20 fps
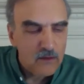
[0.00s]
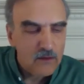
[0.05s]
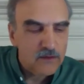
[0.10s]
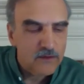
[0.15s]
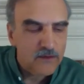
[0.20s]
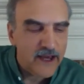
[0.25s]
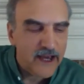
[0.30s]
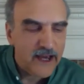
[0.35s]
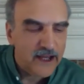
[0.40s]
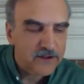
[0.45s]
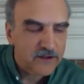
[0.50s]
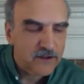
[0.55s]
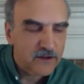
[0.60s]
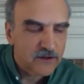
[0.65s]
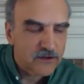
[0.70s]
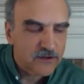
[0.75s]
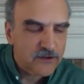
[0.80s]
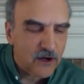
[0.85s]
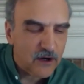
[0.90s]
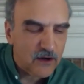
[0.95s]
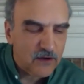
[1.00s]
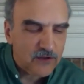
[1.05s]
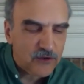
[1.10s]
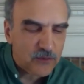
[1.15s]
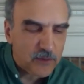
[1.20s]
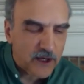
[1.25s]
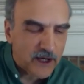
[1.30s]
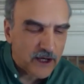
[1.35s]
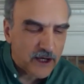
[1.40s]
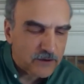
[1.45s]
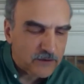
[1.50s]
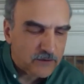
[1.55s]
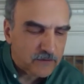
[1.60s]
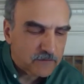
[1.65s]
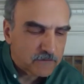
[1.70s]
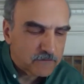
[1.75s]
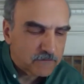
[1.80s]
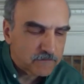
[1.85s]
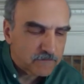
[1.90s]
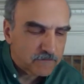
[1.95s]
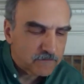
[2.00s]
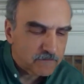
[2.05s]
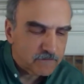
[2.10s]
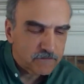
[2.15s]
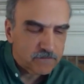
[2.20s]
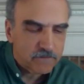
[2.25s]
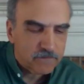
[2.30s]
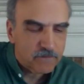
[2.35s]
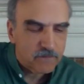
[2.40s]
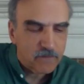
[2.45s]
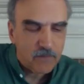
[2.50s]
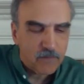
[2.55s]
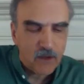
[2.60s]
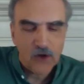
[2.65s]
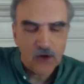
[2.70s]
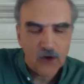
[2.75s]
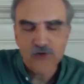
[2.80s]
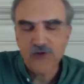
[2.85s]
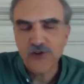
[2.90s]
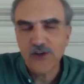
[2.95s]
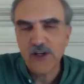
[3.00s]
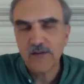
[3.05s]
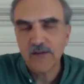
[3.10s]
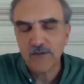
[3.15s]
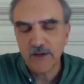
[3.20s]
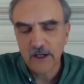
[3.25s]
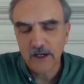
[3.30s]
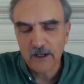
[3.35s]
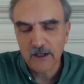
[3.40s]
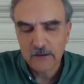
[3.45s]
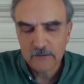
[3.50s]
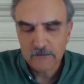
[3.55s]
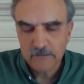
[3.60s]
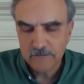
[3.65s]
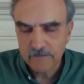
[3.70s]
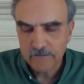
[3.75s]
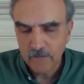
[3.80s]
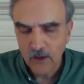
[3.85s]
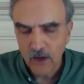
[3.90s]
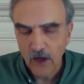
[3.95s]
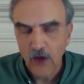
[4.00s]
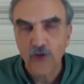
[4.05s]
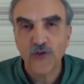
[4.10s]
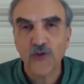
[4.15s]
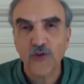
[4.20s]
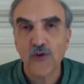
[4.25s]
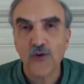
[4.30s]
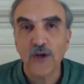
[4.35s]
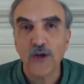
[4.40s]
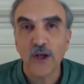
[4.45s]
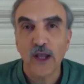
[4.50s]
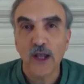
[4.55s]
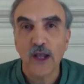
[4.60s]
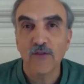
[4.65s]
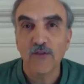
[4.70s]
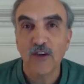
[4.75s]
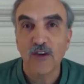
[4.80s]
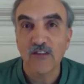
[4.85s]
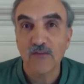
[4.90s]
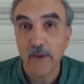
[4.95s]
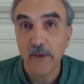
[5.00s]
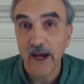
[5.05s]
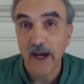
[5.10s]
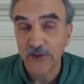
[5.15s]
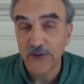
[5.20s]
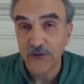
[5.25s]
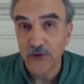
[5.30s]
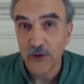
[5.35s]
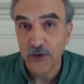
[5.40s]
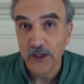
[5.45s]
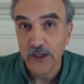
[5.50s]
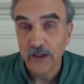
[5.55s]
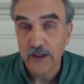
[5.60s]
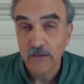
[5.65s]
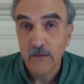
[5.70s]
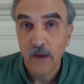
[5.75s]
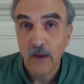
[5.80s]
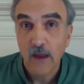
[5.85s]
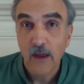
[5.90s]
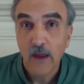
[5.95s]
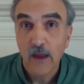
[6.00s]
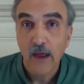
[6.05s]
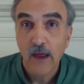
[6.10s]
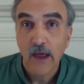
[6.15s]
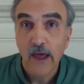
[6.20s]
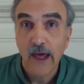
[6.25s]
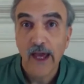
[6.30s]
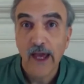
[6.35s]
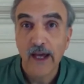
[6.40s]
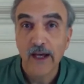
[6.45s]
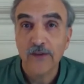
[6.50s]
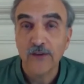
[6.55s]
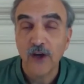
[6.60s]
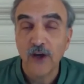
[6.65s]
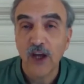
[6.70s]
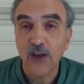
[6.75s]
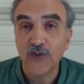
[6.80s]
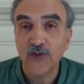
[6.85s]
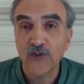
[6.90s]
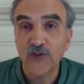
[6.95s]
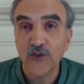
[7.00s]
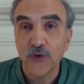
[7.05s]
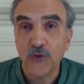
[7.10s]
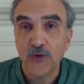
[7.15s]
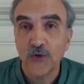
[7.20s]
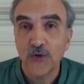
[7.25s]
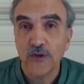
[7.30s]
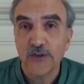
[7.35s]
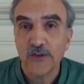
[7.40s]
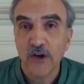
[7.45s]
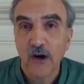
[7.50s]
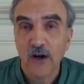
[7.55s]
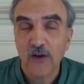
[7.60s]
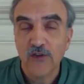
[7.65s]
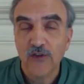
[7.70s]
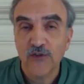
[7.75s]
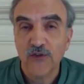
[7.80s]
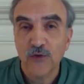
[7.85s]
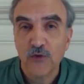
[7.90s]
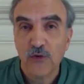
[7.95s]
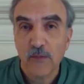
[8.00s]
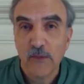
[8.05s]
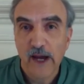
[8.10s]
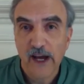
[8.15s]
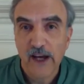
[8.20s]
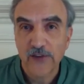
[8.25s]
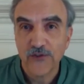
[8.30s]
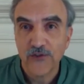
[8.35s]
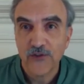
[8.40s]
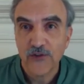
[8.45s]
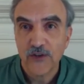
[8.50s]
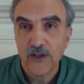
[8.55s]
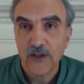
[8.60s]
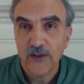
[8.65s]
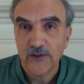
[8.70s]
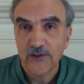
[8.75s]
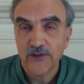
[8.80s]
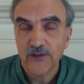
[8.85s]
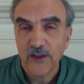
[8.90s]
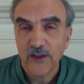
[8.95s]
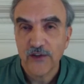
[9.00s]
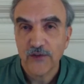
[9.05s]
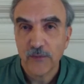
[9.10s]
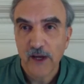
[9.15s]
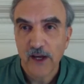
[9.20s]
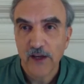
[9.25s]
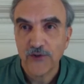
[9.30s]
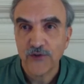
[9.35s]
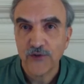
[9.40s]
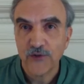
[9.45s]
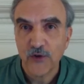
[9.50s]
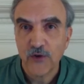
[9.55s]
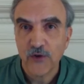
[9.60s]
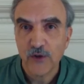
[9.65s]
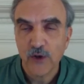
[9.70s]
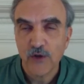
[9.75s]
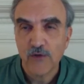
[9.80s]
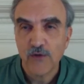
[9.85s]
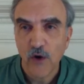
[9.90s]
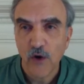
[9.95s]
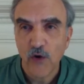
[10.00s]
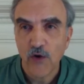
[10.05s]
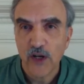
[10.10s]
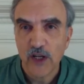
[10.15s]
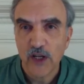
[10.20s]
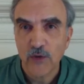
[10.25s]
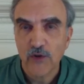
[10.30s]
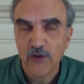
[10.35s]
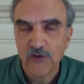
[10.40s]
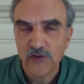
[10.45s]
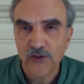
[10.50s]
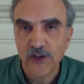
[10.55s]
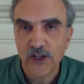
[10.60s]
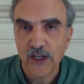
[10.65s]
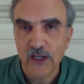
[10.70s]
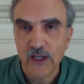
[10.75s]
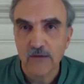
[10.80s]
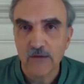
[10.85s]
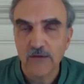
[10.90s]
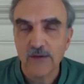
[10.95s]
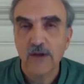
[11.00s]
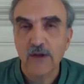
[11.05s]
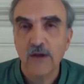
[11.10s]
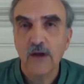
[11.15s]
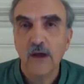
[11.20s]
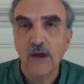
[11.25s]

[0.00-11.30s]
that talks about achieving a certain level of mastery. And a student talks to a master and says, "Master, you've already achieved